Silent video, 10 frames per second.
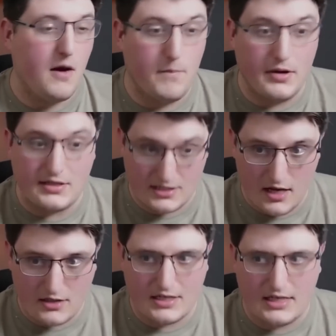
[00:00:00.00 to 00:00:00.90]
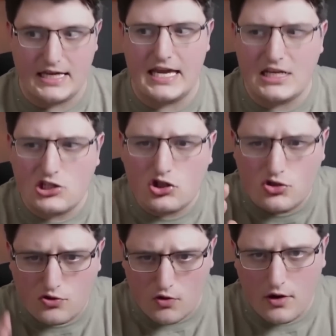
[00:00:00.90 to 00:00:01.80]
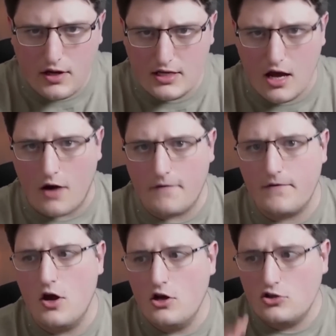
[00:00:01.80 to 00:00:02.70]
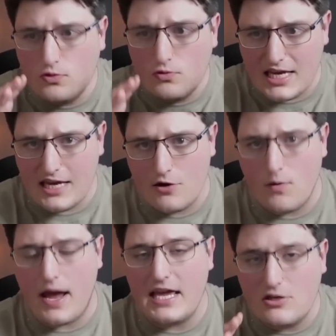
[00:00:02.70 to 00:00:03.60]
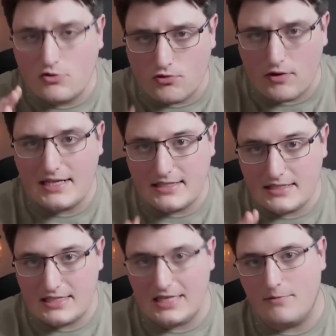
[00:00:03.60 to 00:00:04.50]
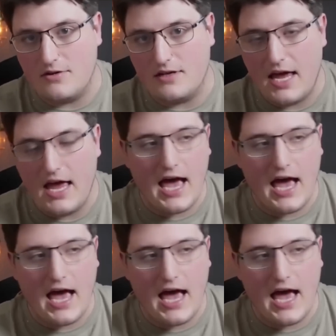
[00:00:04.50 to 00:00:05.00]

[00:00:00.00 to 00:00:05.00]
but certainly it is strong enough to kill a greater demon,